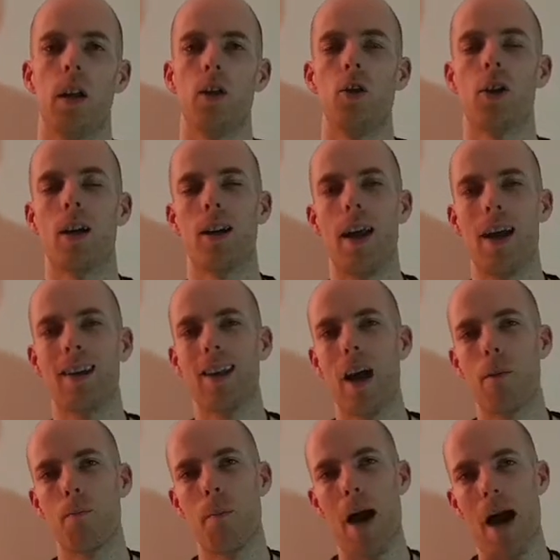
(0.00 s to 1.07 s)
and you connect
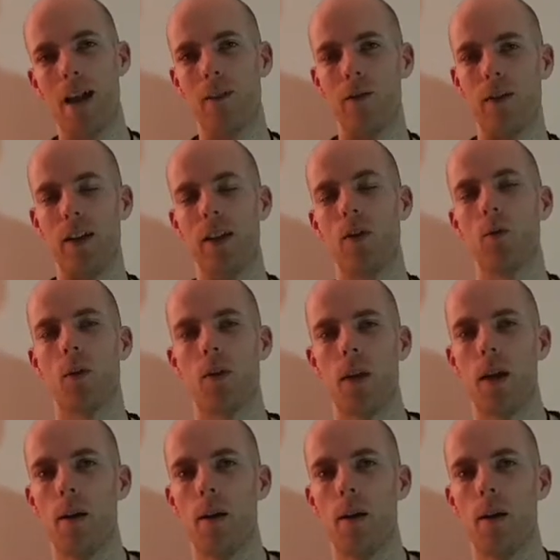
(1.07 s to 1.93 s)
that bad feeling with